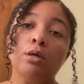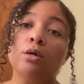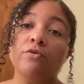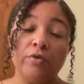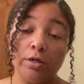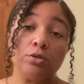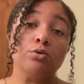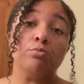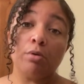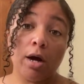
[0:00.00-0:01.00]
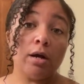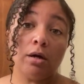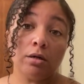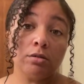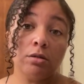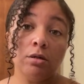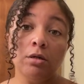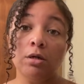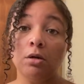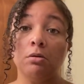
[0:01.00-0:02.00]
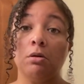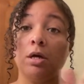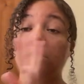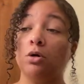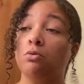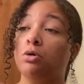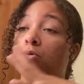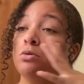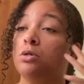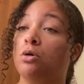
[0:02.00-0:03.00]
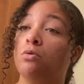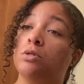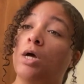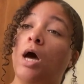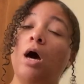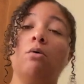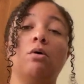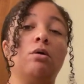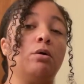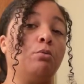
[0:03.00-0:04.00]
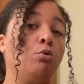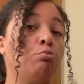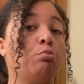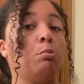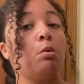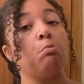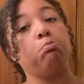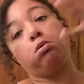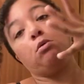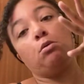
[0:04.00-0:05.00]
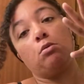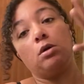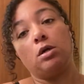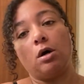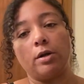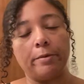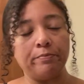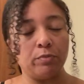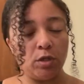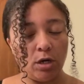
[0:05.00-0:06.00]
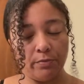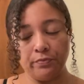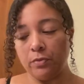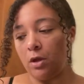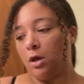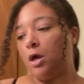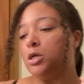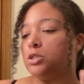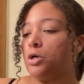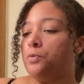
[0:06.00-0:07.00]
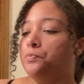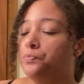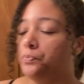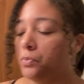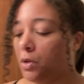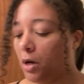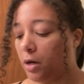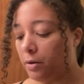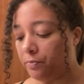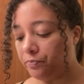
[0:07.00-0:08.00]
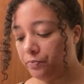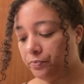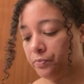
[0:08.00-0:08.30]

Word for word: facial products. You know, like don't use your own towel and boo boo boo boo and all that. You know, so um,